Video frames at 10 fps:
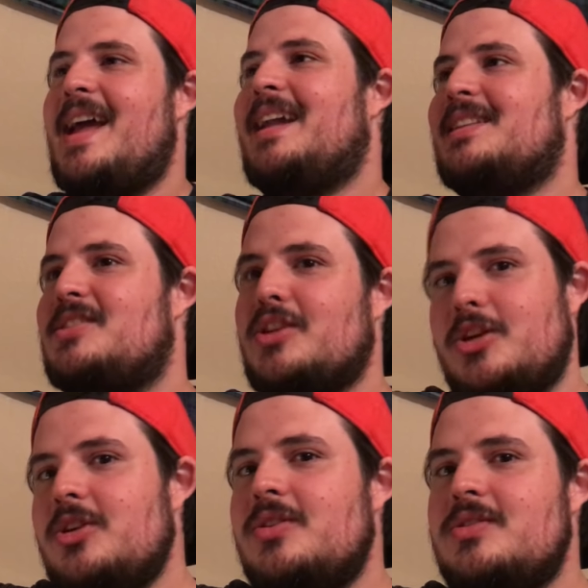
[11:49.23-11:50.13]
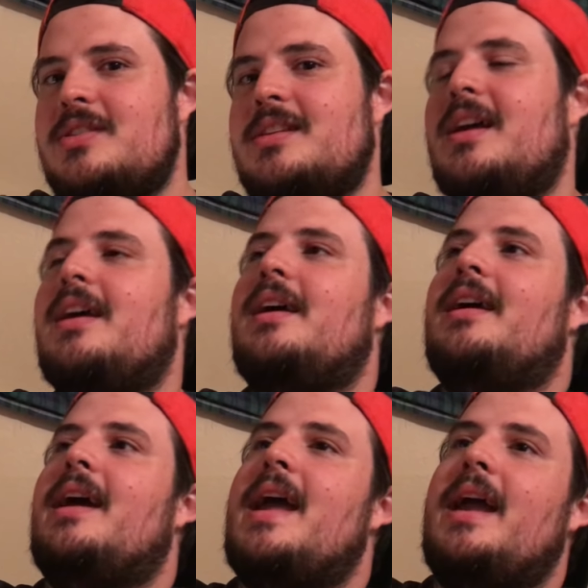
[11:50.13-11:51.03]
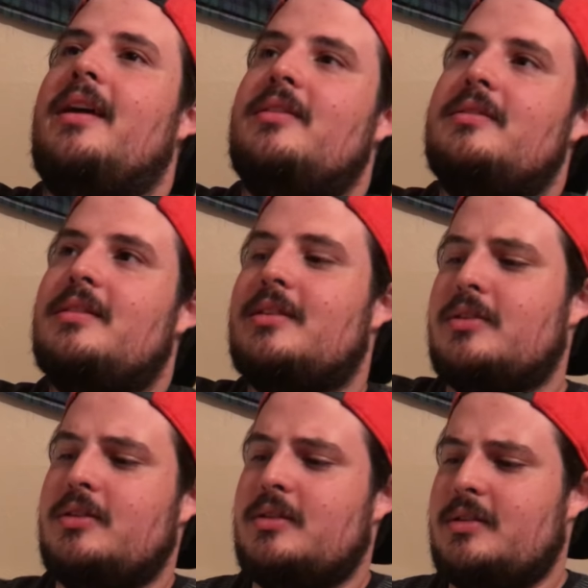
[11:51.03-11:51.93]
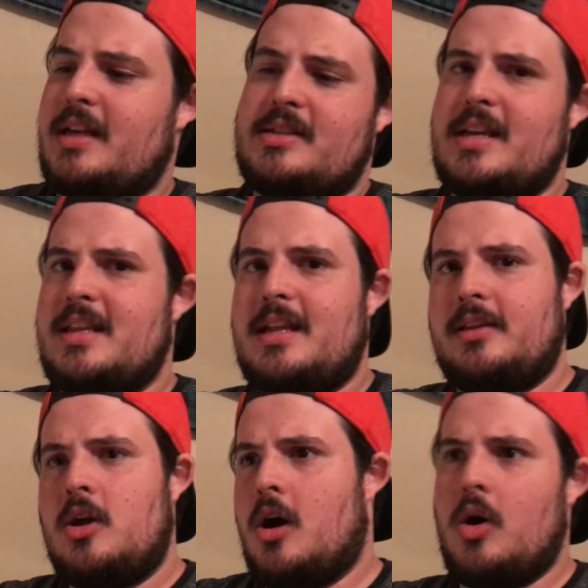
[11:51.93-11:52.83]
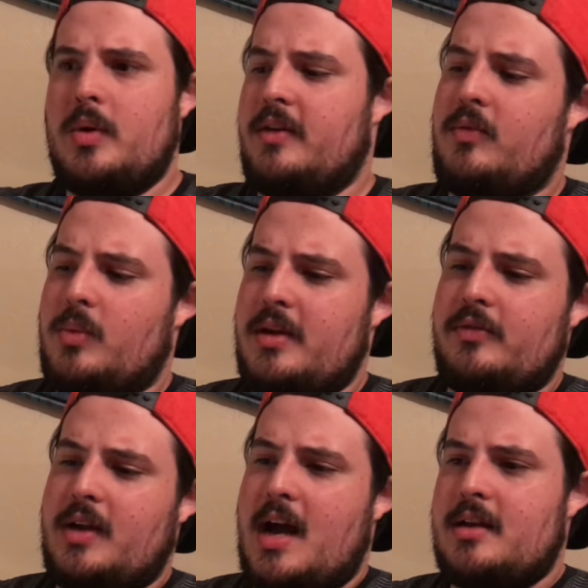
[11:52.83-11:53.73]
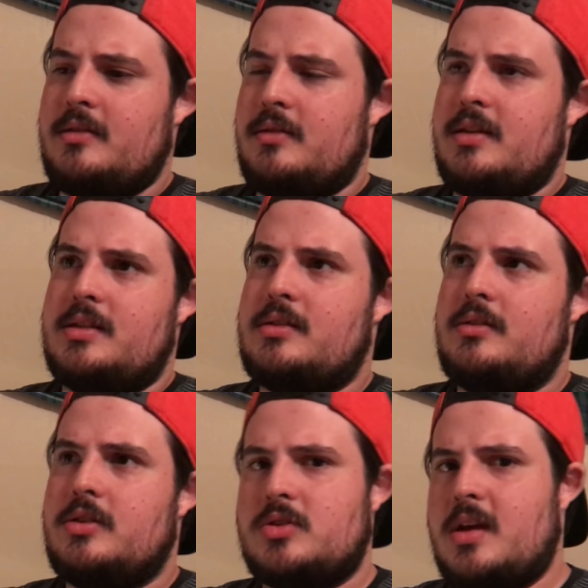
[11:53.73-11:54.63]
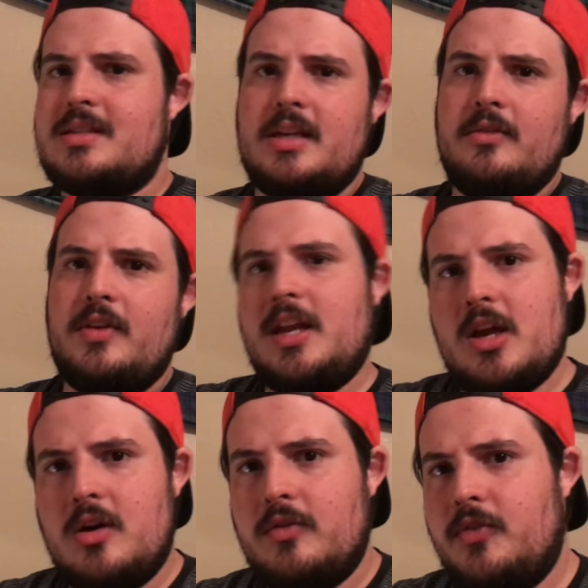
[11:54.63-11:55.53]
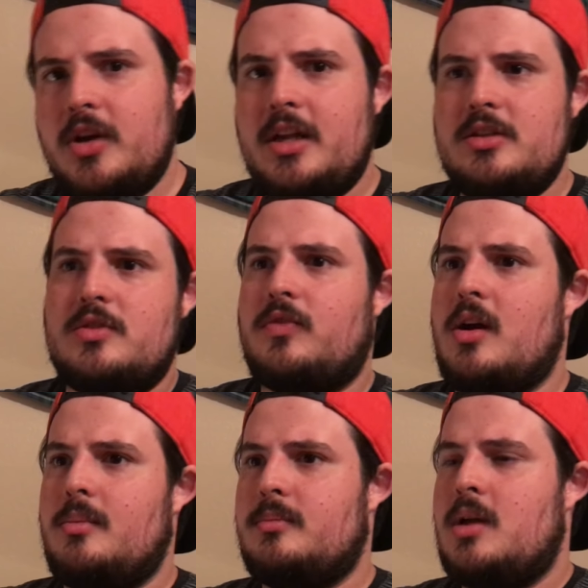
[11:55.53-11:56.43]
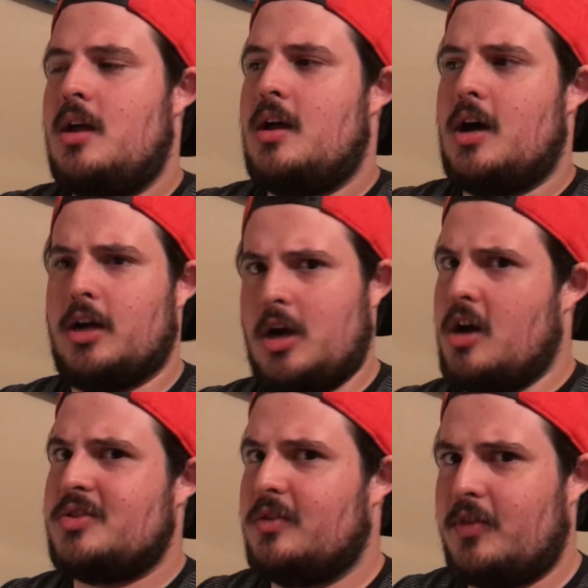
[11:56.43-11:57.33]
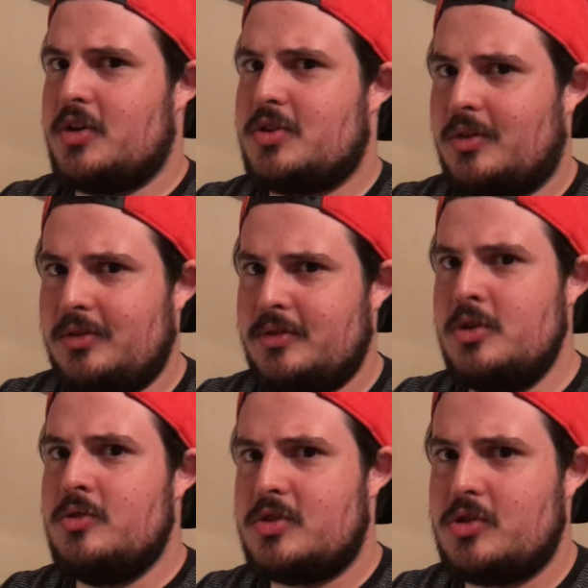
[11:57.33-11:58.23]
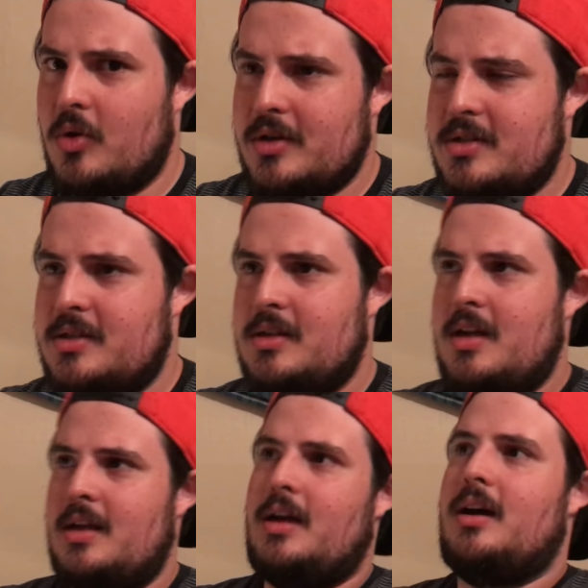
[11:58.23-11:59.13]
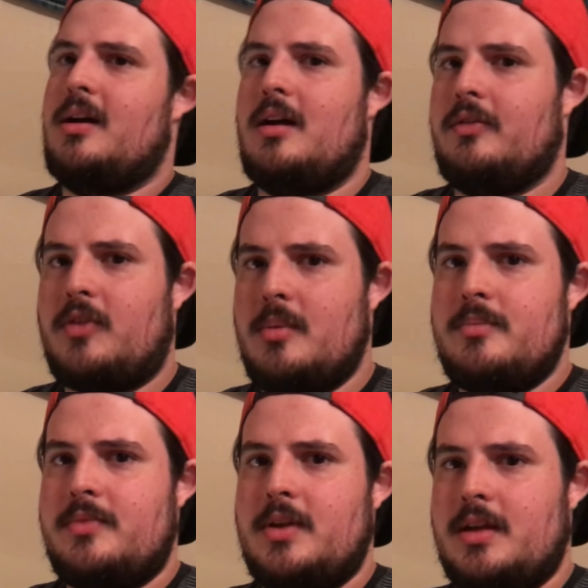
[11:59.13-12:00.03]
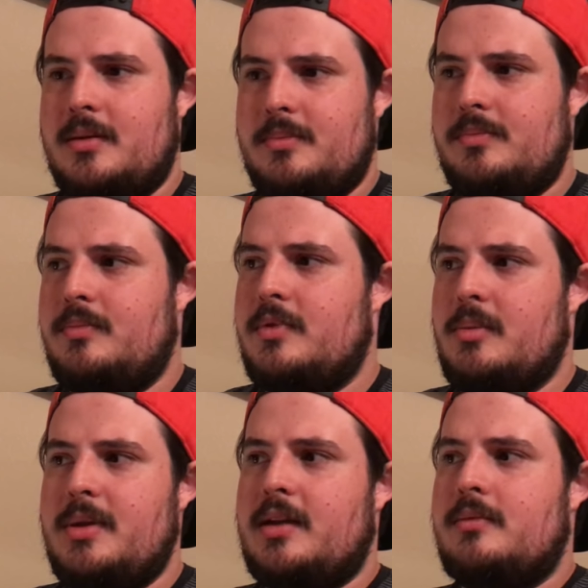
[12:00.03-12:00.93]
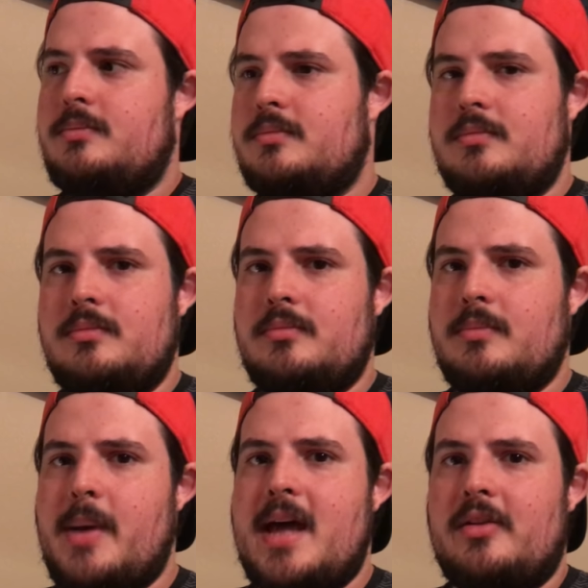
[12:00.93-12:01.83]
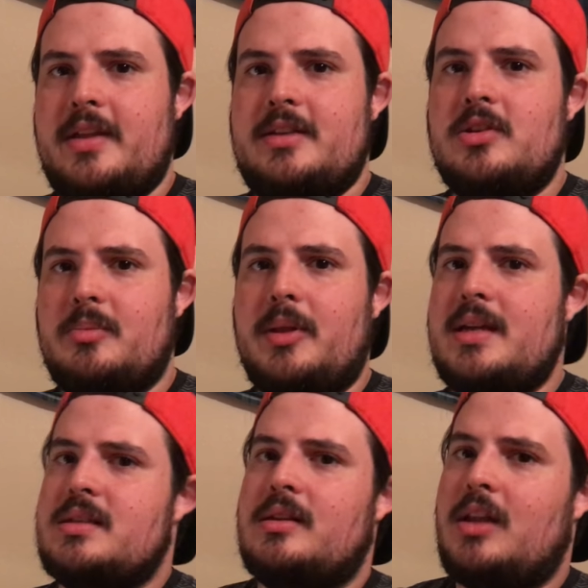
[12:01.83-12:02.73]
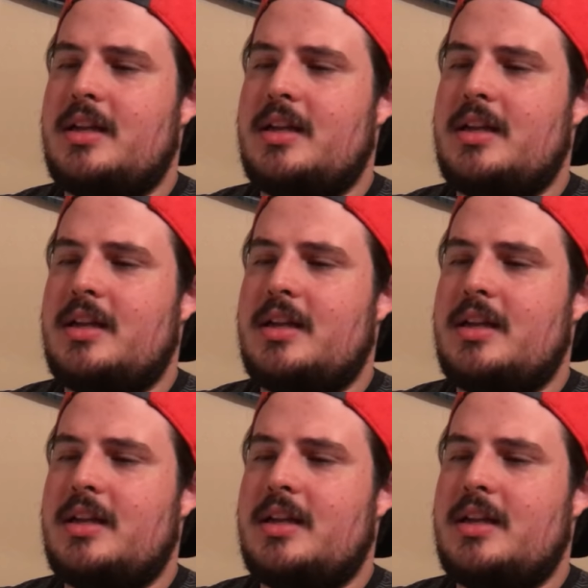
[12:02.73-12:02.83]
and it's the news, and they say that, oh, we've gotten this distressing video footage from a controversial news source from the big battle that took place in